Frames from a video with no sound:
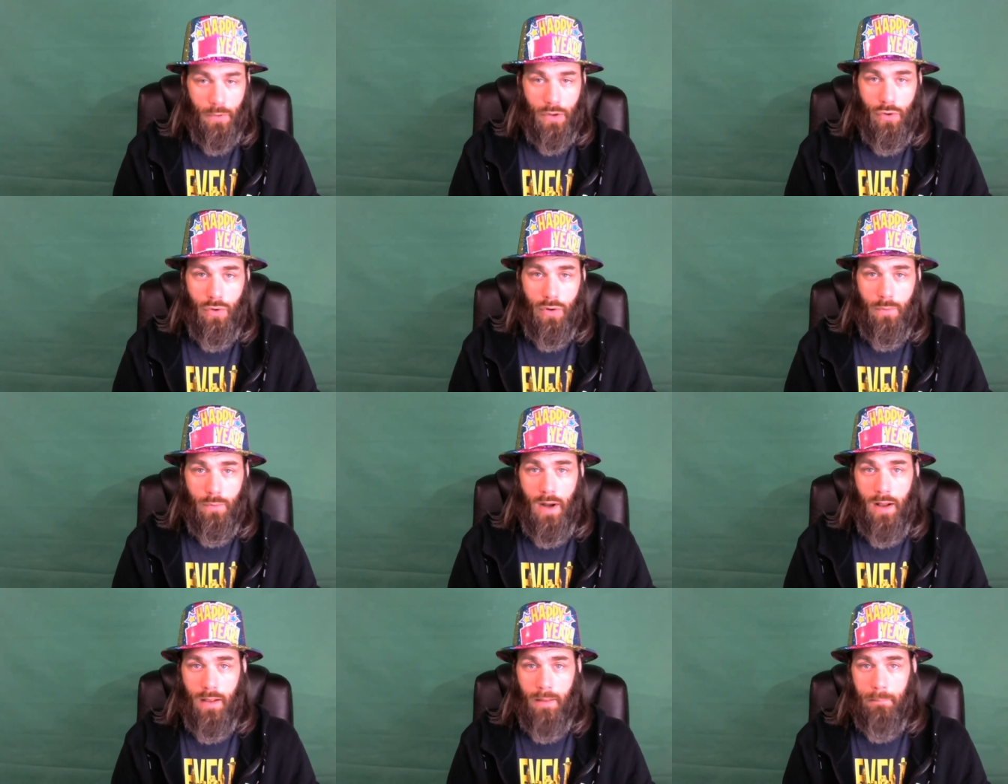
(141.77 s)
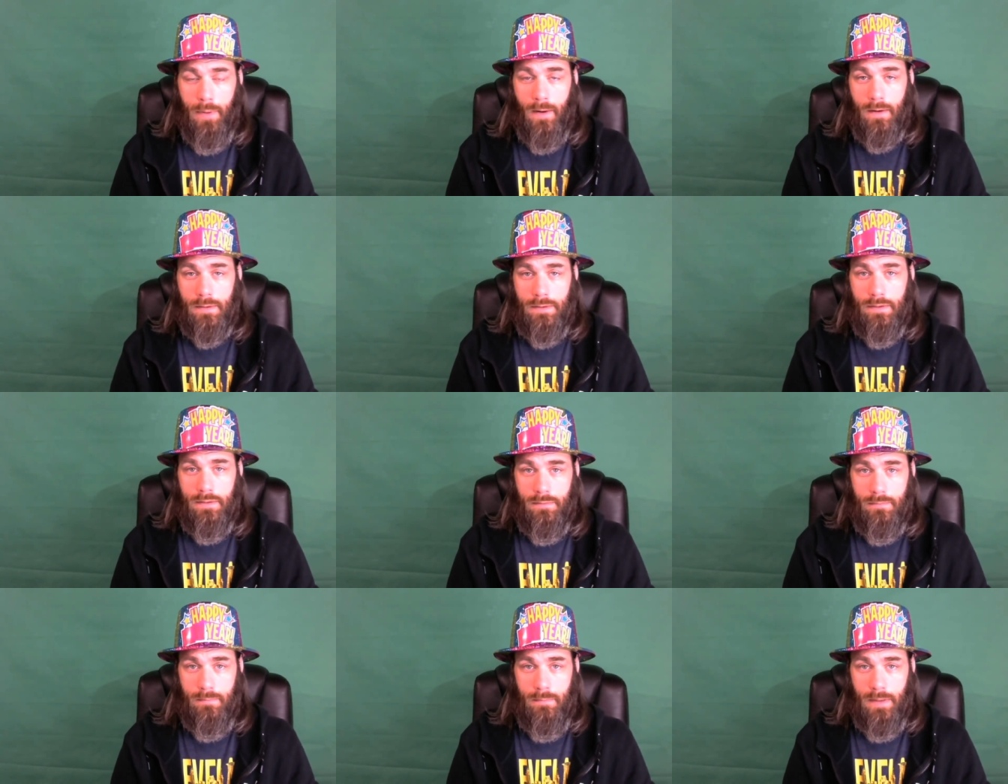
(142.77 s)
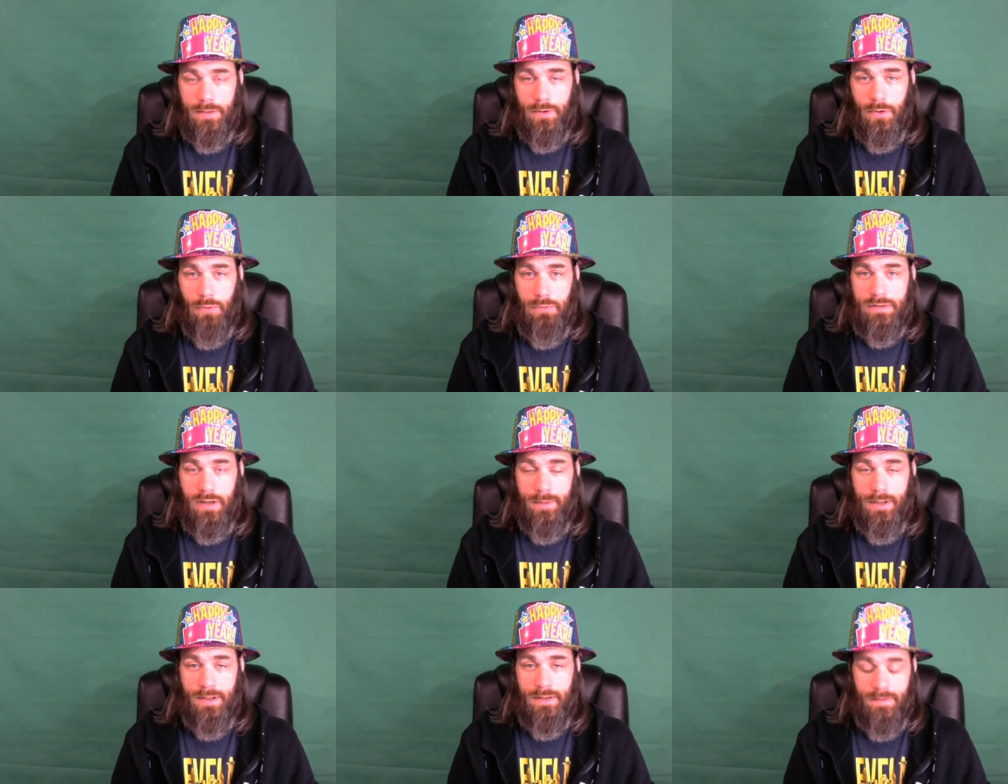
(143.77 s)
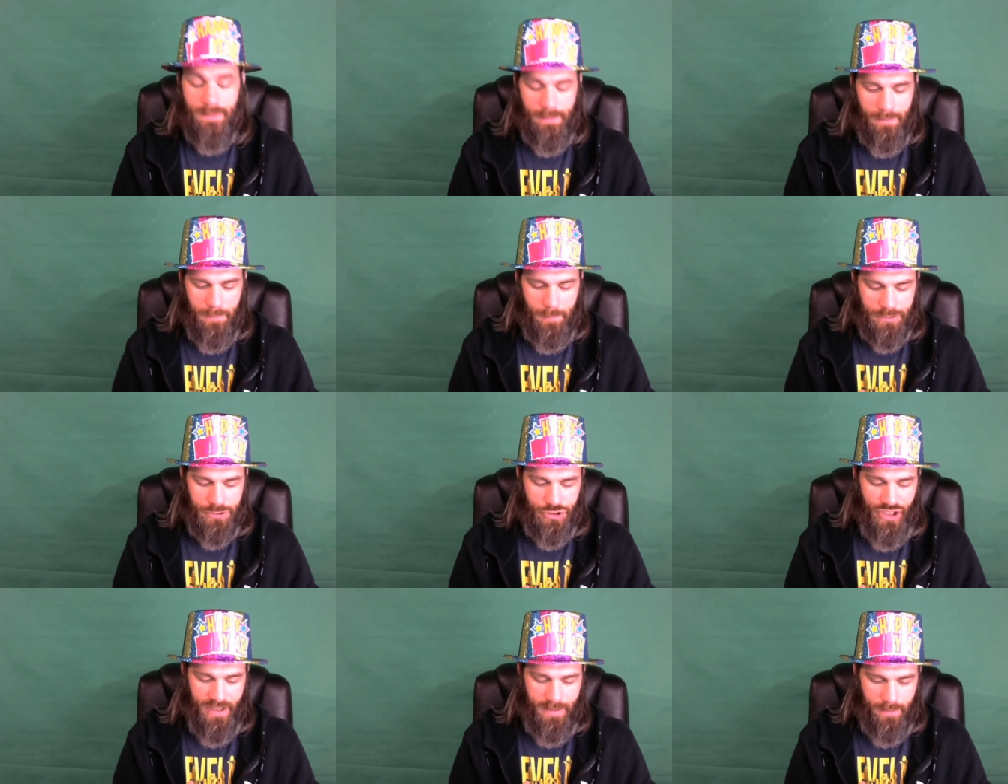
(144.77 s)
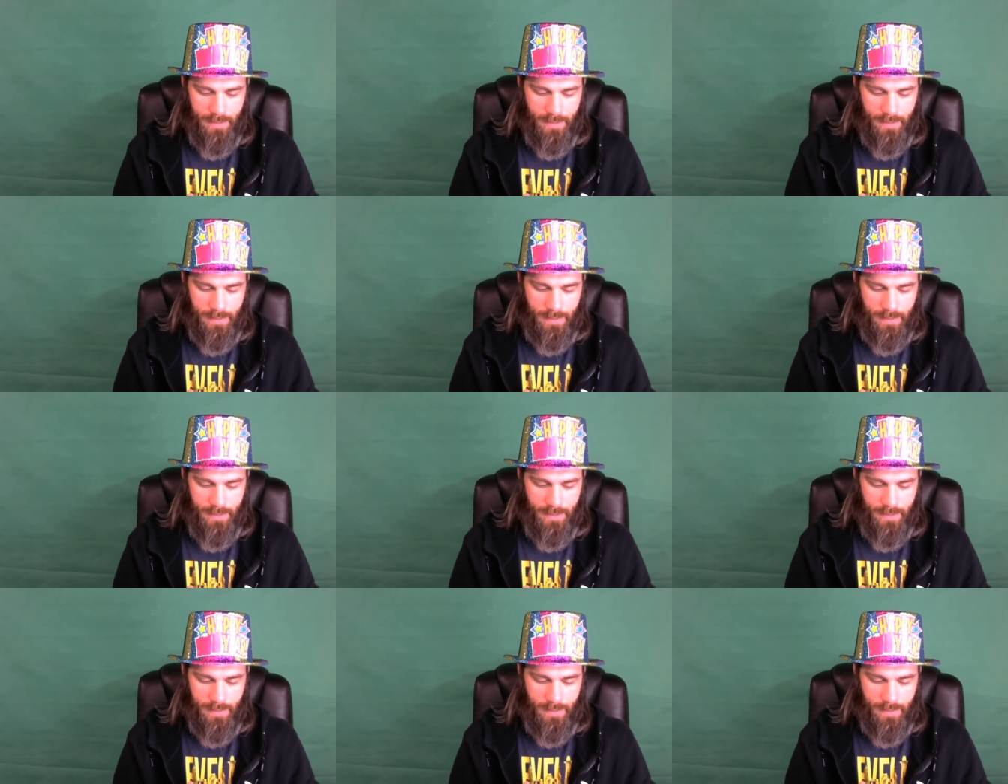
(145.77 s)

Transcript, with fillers: record while I'm parked. Make sure nobody's coming in and stealing my shit.